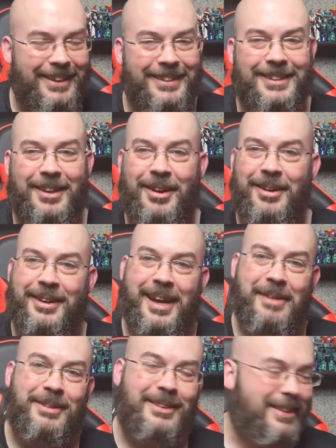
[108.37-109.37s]
So,
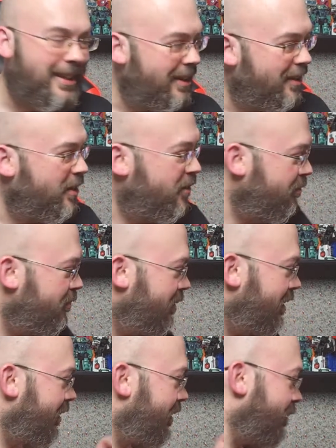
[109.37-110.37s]
okay, we're starting off with